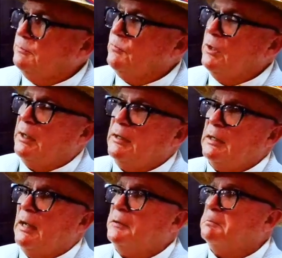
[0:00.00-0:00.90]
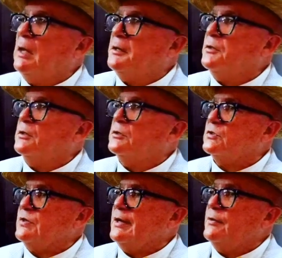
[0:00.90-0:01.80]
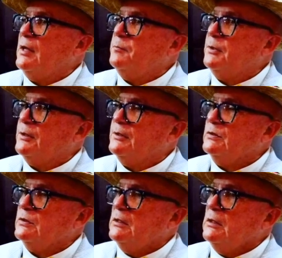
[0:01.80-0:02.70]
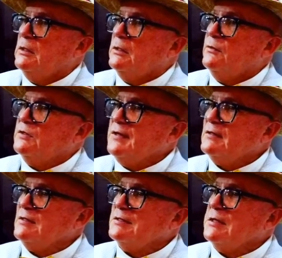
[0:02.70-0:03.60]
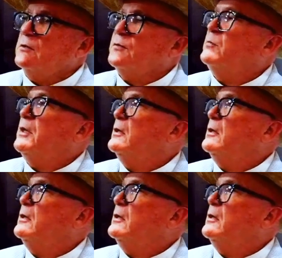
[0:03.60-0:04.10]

No, I can understand that, because the test itself can be